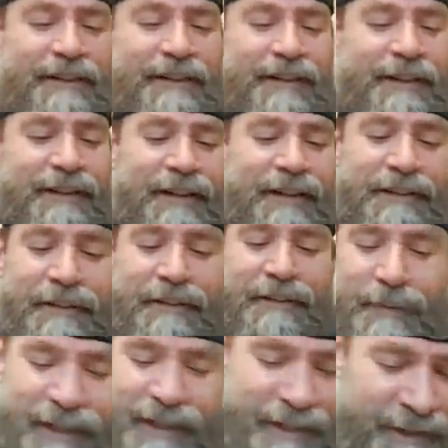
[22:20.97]
Got his
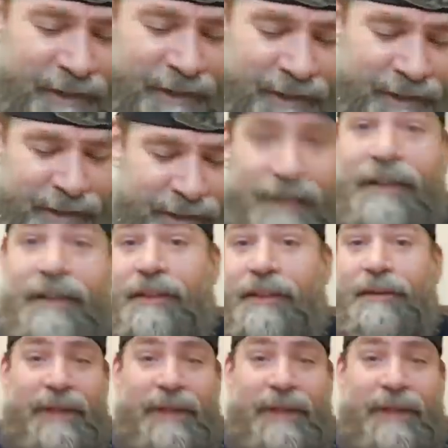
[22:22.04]
three three